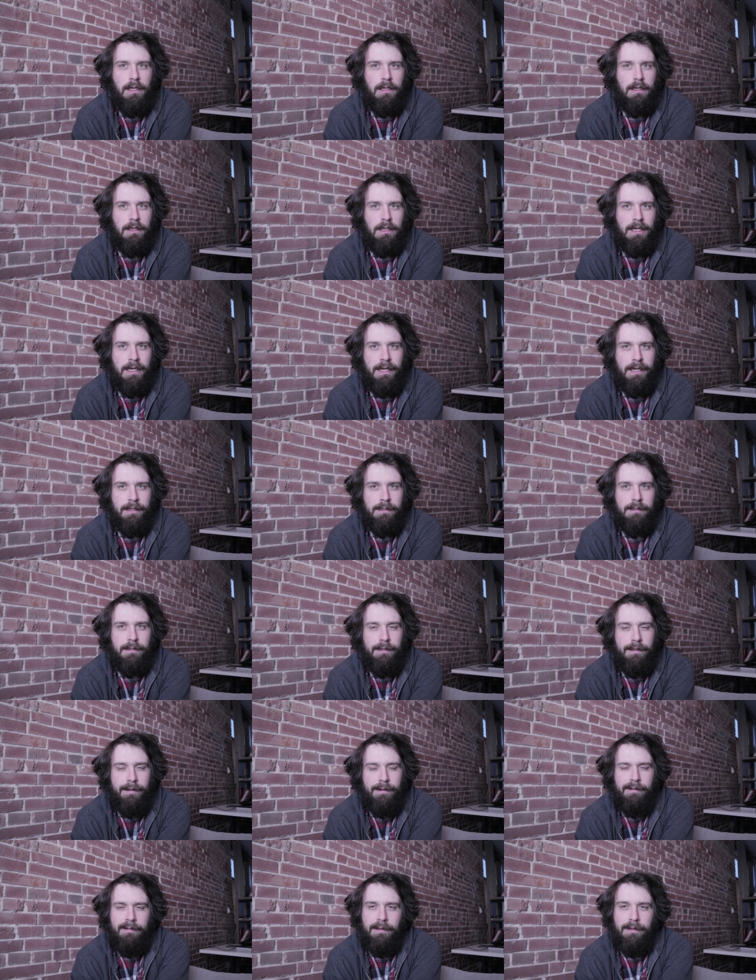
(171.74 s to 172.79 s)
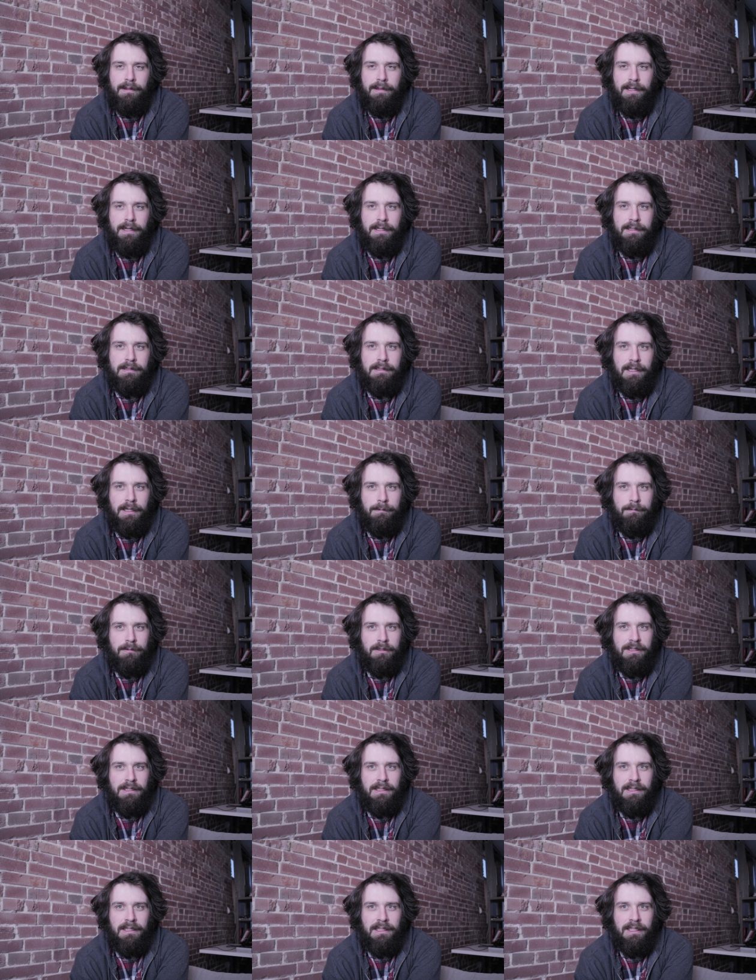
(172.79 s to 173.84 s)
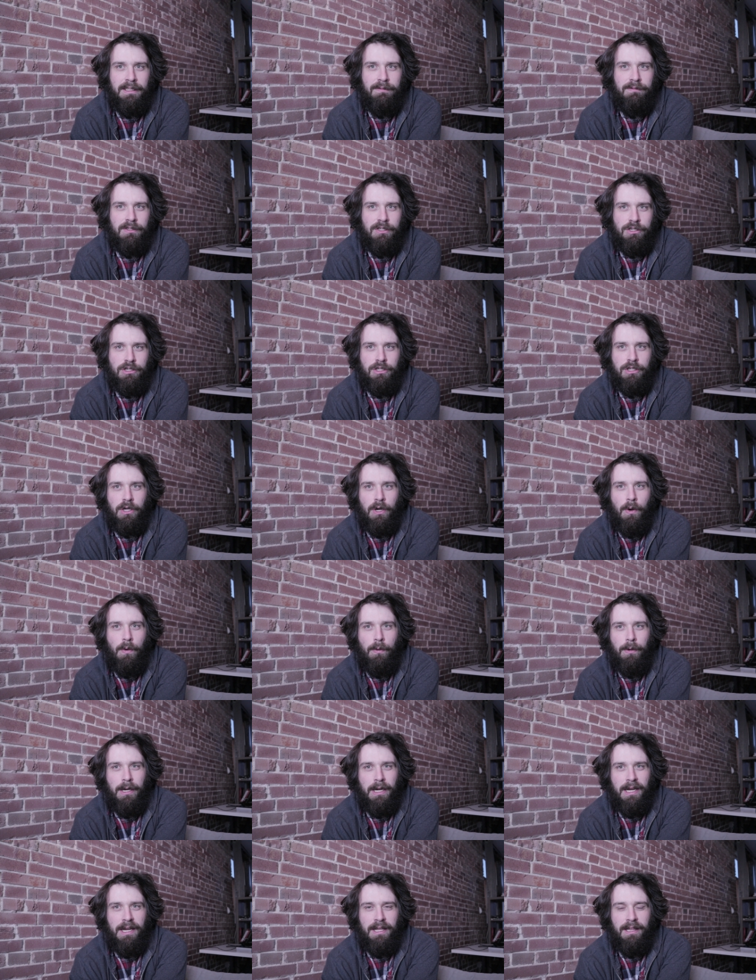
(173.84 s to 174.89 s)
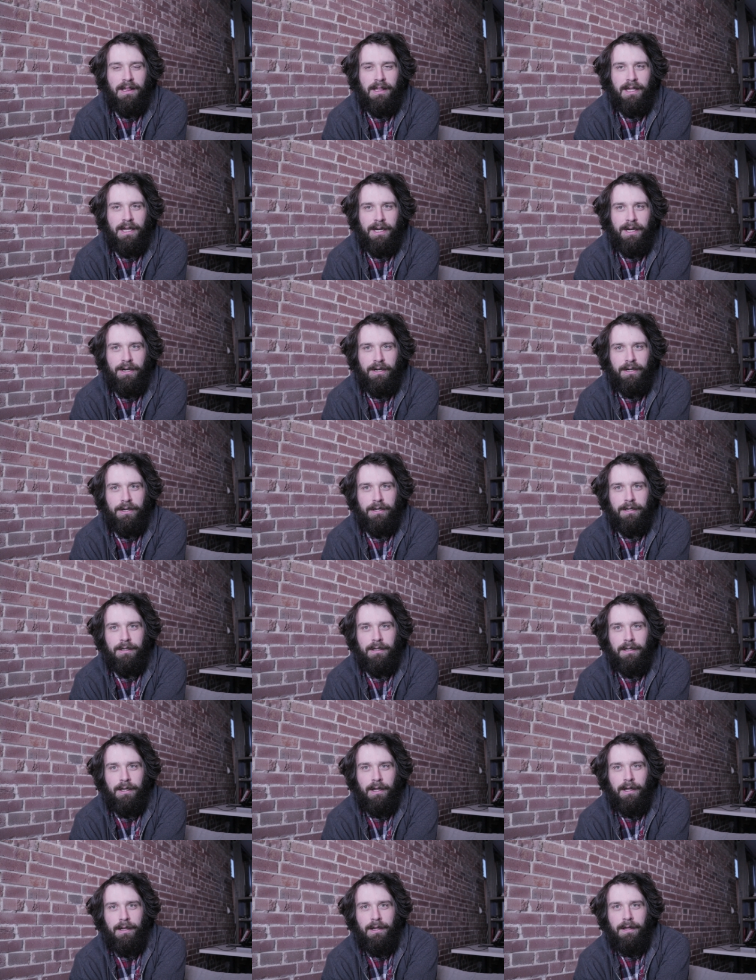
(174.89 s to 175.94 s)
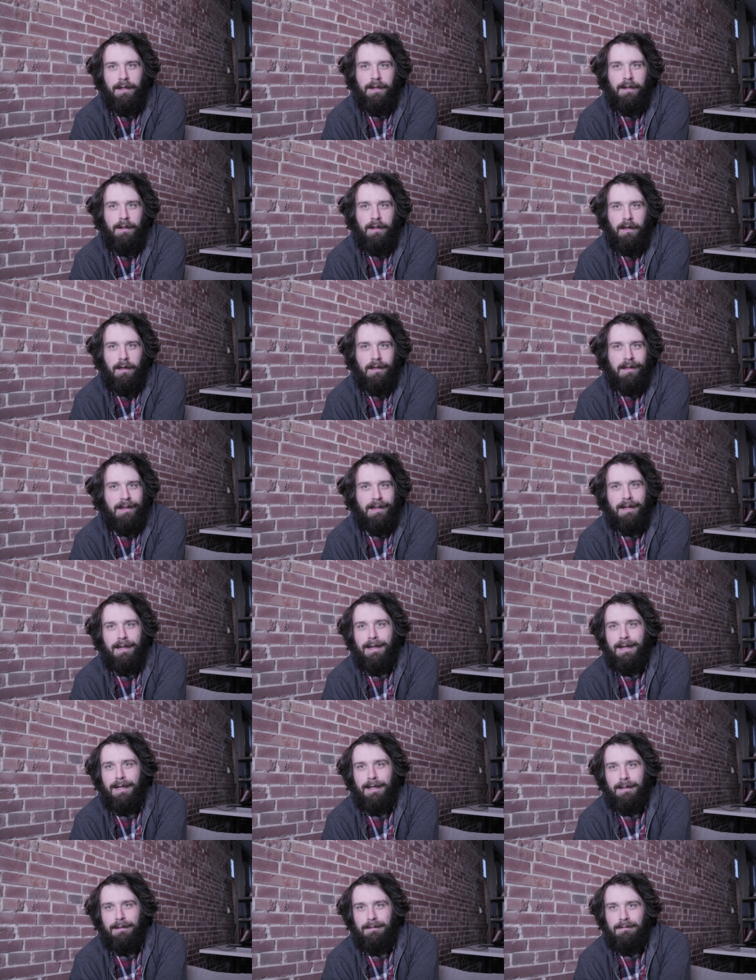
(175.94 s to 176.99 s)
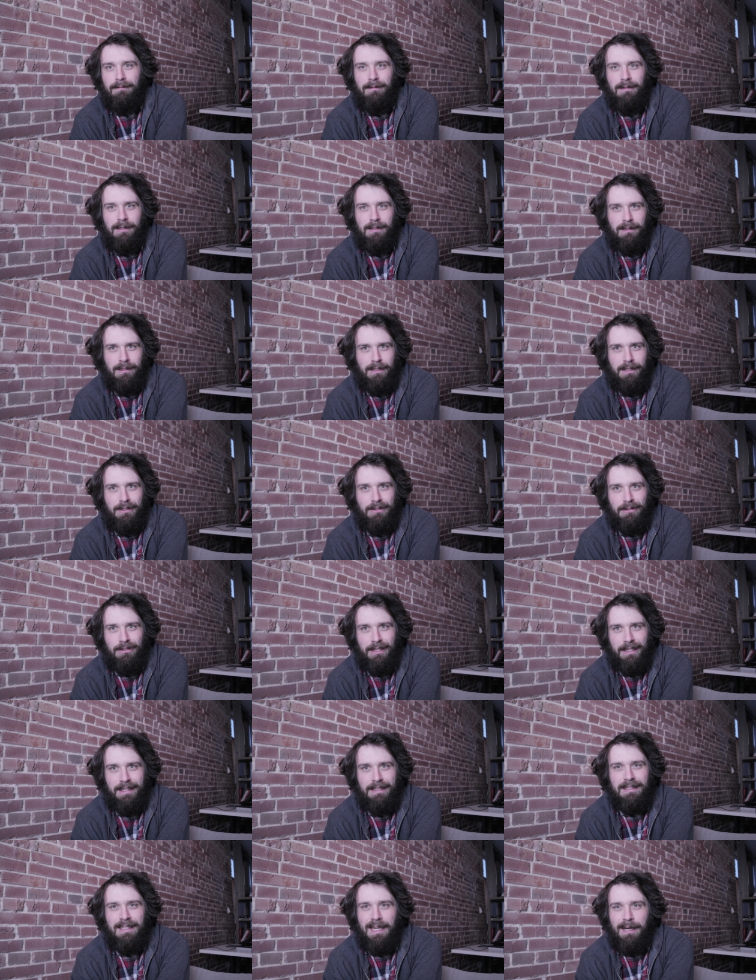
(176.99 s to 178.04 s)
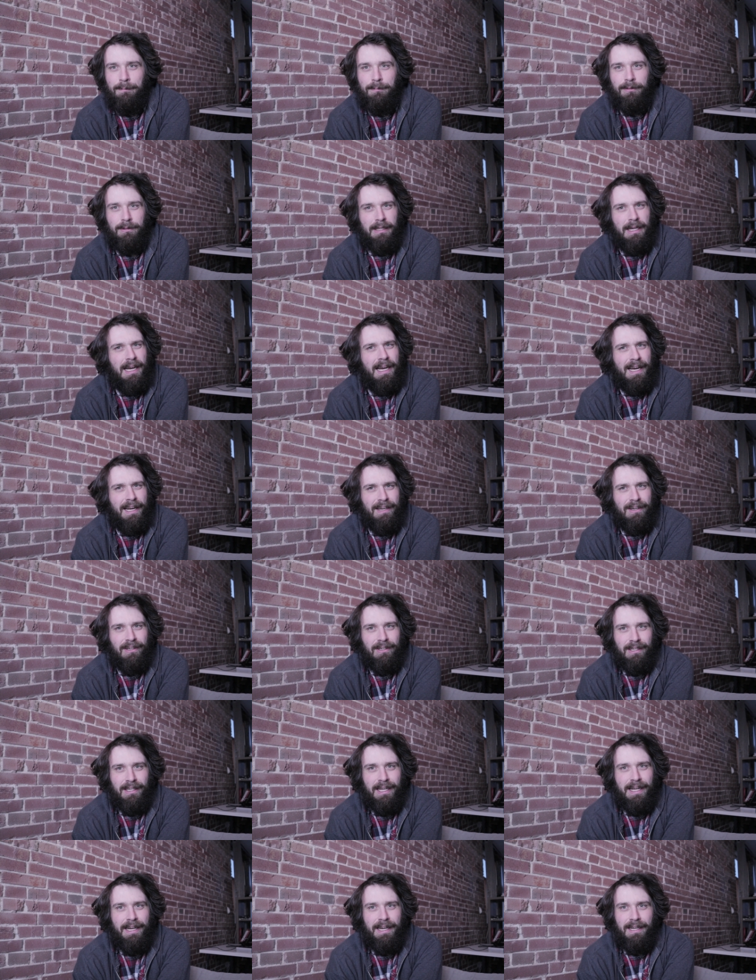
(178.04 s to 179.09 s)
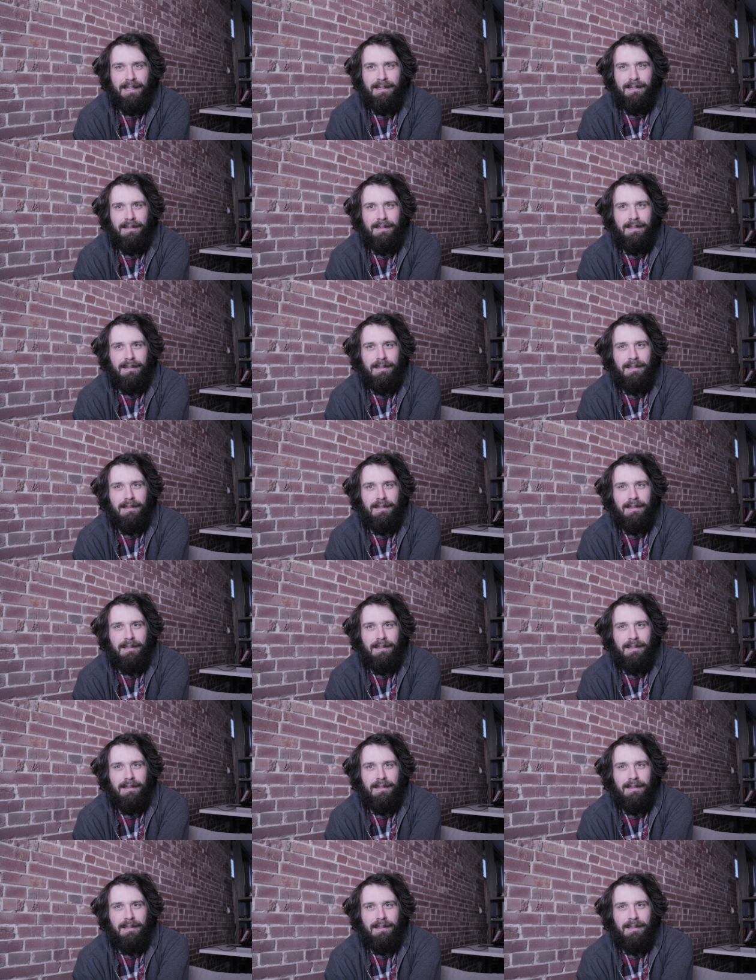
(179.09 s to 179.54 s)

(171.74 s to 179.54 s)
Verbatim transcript: Like, the things I'm seeing even shown in there uh, little example guide or like